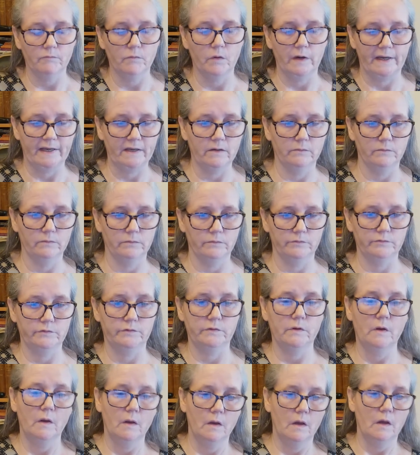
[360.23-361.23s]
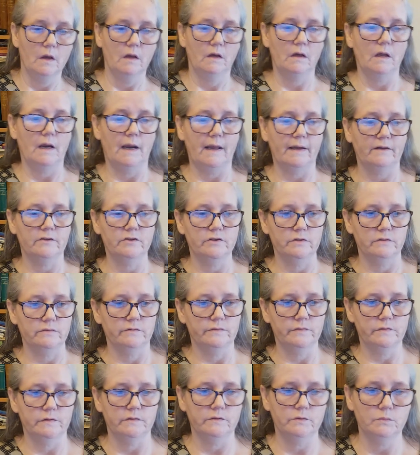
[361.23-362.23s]
records
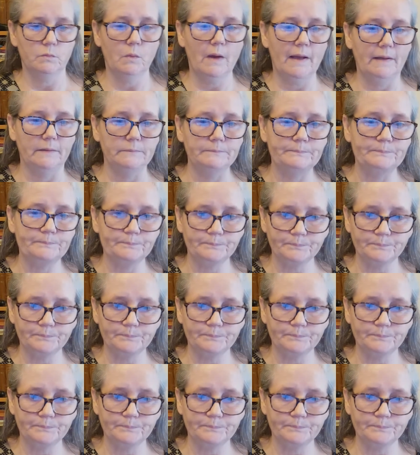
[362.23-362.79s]
collections as well.